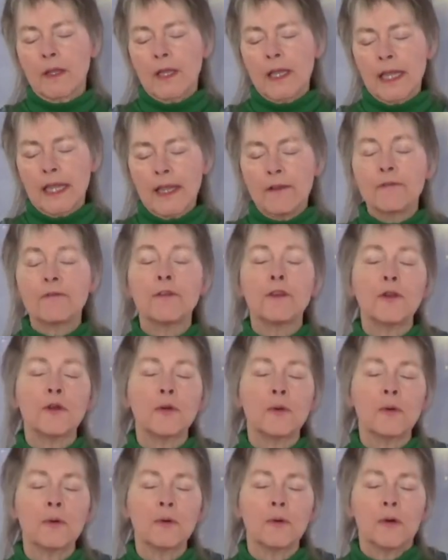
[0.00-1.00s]
if
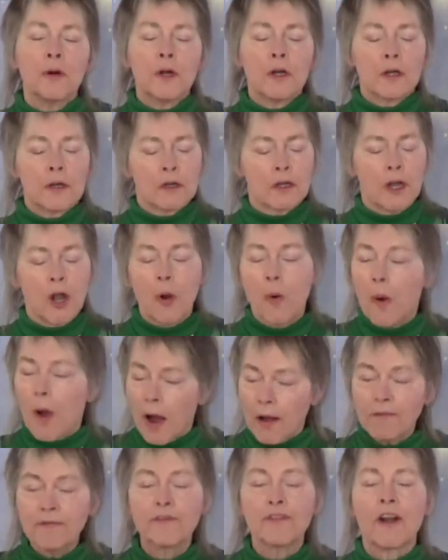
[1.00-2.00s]
you go
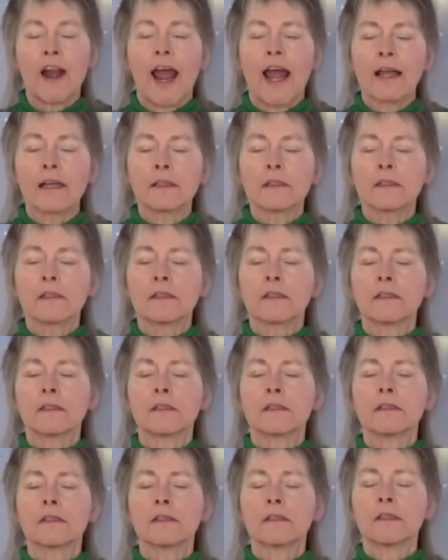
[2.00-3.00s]
off track,
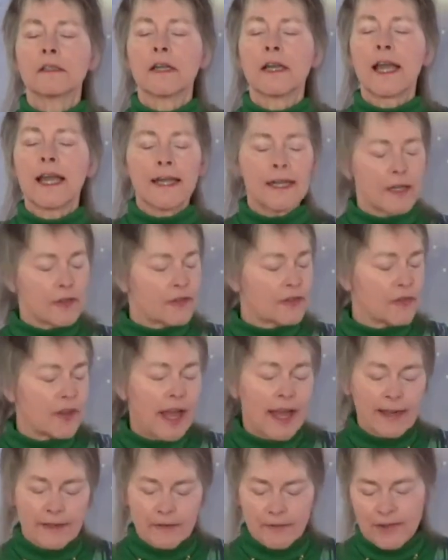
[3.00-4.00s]
and it's
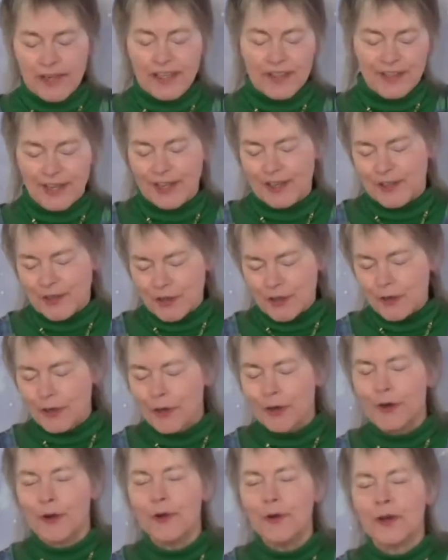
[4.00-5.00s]
kind of easy to
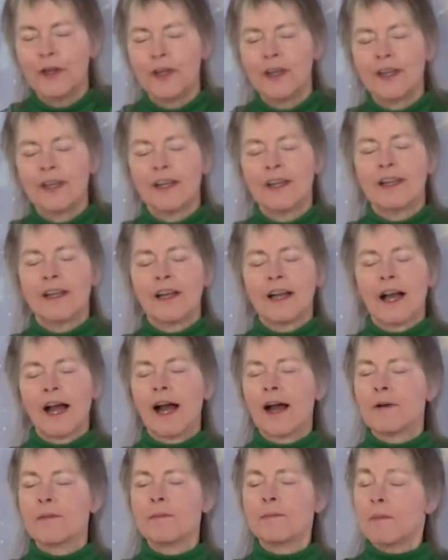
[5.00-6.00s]
do,
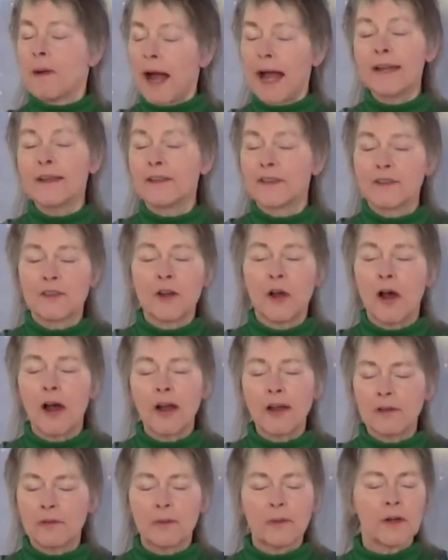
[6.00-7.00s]
mind
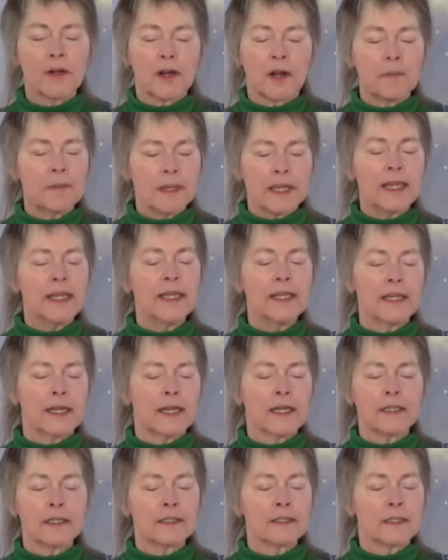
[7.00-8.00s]
talk will come in
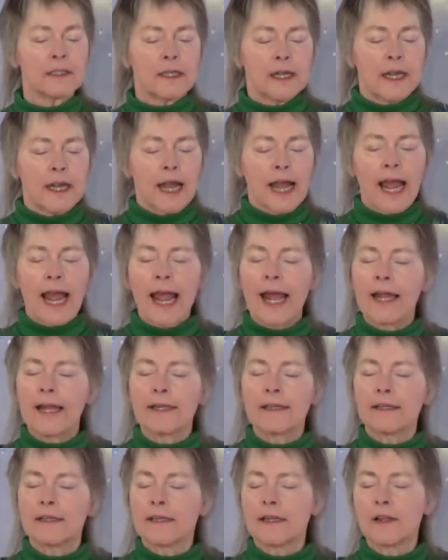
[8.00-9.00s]

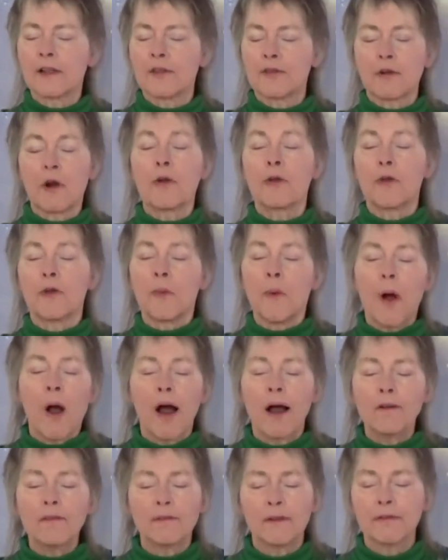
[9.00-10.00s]
and throw you
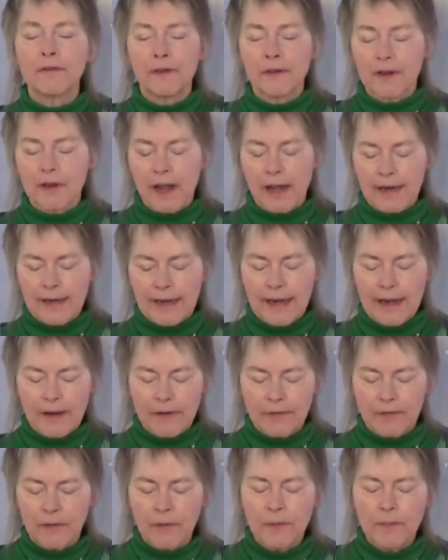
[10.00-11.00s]
off if you're not
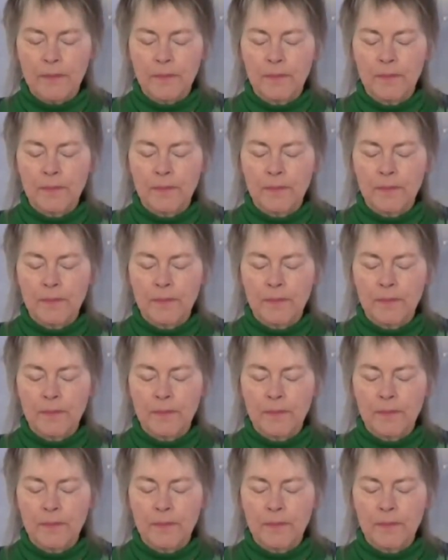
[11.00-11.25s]
careful.